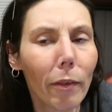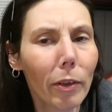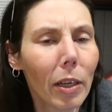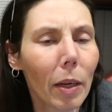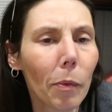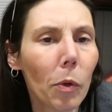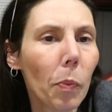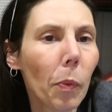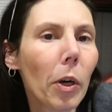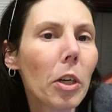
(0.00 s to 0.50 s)
Every
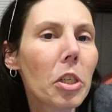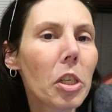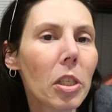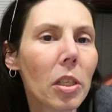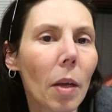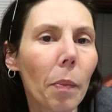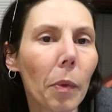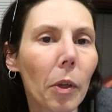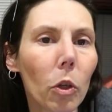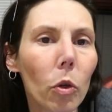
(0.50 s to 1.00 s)
time you purchase
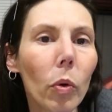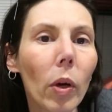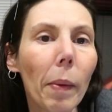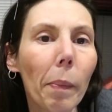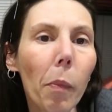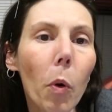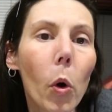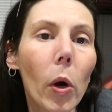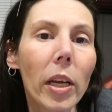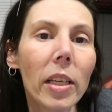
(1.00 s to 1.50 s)
something, you
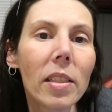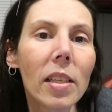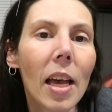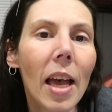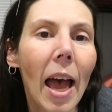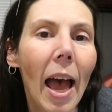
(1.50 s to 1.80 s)
get points.